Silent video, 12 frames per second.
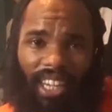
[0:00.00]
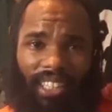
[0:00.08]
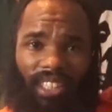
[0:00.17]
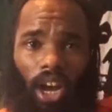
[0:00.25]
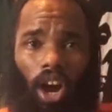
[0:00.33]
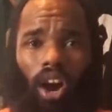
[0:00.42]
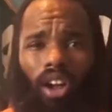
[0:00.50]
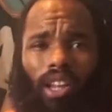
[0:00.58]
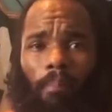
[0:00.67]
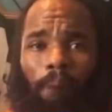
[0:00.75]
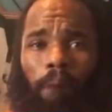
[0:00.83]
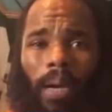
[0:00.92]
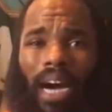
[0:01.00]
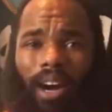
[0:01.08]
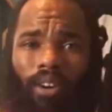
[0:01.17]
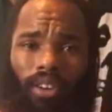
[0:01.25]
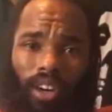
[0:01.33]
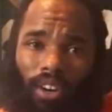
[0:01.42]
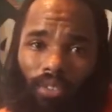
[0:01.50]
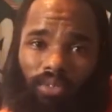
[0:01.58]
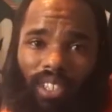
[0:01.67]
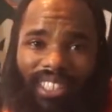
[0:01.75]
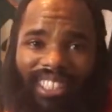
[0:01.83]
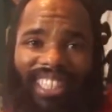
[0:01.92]
it's all about
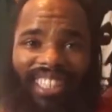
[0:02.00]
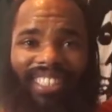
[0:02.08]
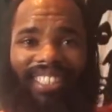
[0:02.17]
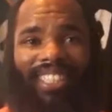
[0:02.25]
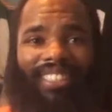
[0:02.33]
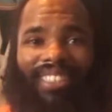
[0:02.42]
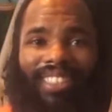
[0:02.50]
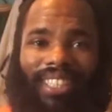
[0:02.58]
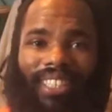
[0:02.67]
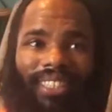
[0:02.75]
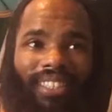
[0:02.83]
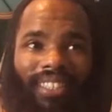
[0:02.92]
resistance.